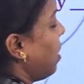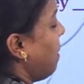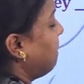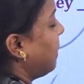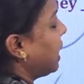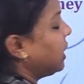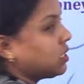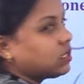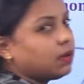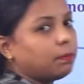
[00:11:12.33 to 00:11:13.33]

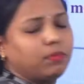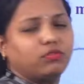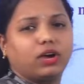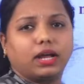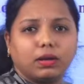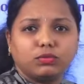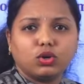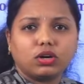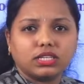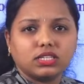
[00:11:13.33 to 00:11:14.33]
minus, ma'am, why ma'am you
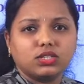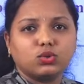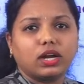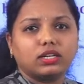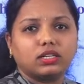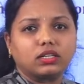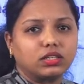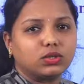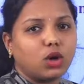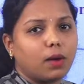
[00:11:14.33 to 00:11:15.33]
are writing 200 at the
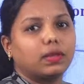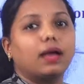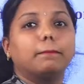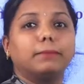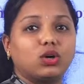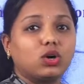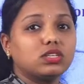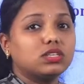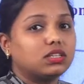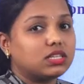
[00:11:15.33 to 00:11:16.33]
top? Because
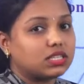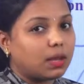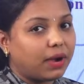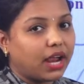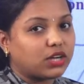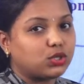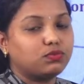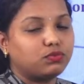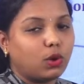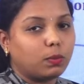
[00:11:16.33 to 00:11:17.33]
the subtraction
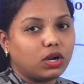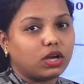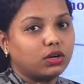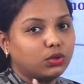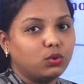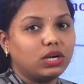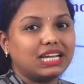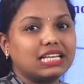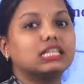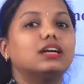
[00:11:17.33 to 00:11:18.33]
formula rule
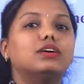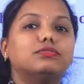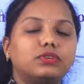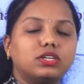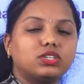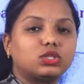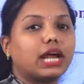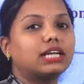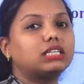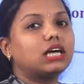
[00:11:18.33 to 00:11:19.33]
is first
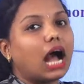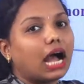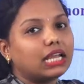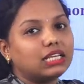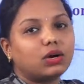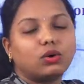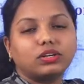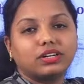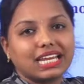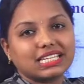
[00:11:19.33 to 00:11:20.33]
write the higher or
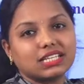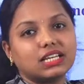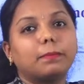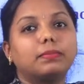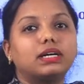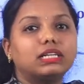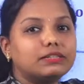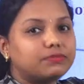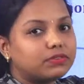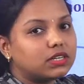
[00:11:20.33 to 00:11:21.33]
greater number in the
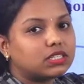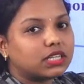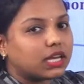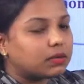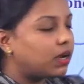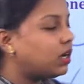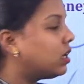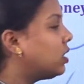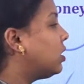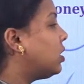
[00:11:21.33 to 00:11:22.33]
first statement.
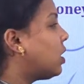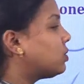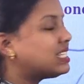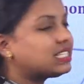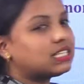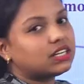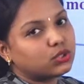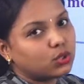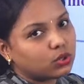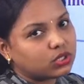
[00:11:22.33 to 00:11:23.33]
Now since there is
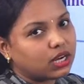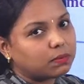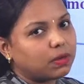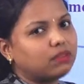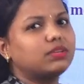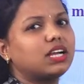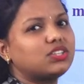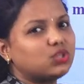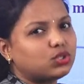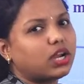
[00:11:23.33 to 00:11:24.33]
no statement, we are
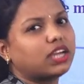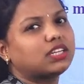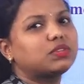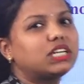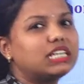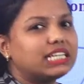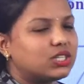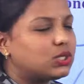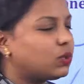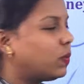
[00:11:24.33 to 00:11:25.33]
just writing with the
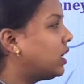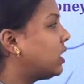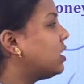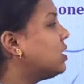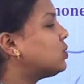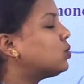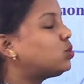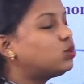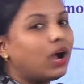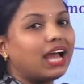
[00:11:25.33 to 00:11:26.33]
digits over there. So
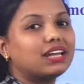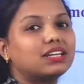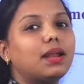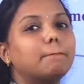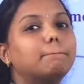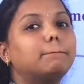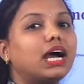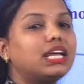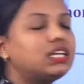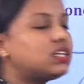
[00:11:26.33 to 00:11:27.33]
200
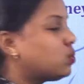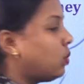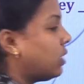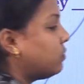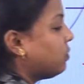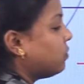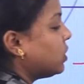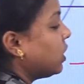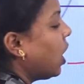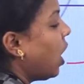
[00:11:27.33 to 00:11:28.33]
minus
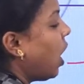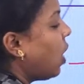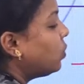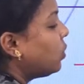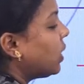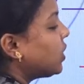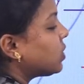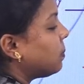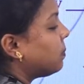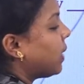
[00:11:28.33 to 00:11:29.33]
150. How do I
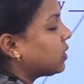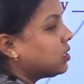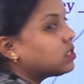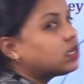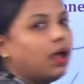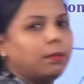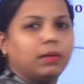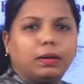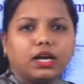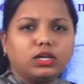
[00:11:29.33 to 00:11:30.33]
subtract this?
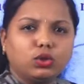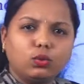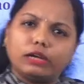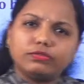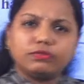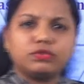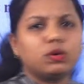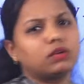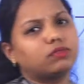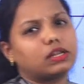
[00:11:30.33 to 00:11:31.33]
Ma'am, I know
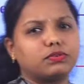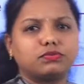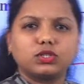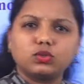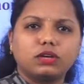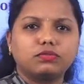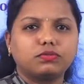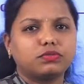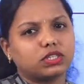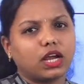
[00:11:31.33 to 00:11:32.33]
151, 152,
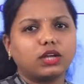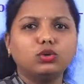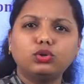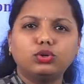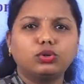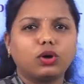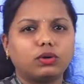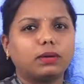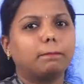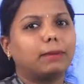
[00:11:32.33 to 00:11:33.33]
153, I know to
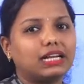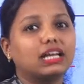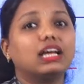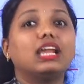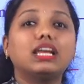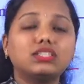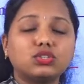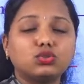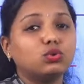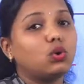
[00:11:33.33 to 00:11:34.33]
count, but let's
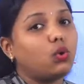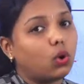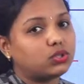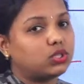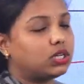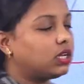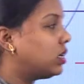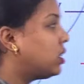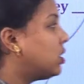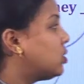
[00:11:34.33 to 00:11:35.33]
do logically.
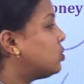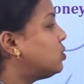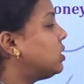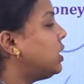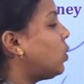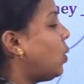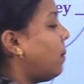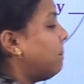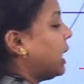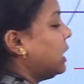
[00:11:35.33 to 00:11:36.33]
So 0
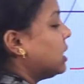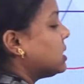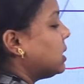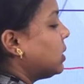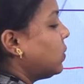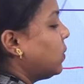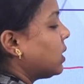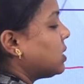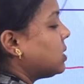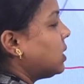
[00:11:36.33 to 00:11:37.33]
minus 0, it
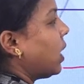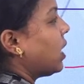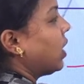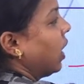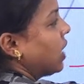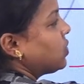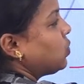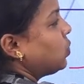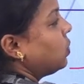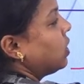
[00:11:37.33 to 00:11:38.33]
is 0. As you
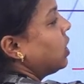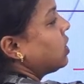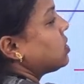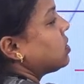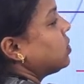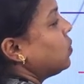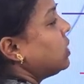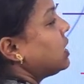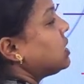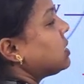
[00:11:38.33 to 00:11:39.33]
know, this is
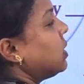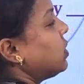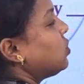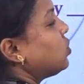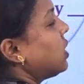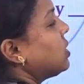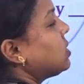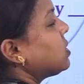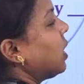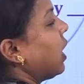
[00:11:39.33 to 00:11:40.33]
units,
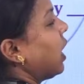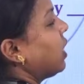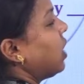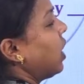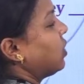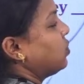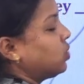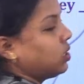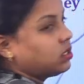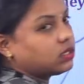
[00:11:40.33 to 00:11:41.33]
tens and
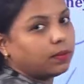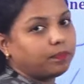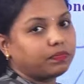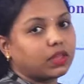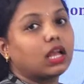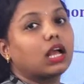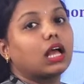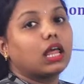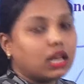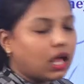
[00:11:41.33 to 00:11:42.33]
hundreds.
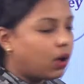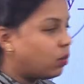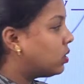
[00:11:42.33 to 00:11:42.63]
Now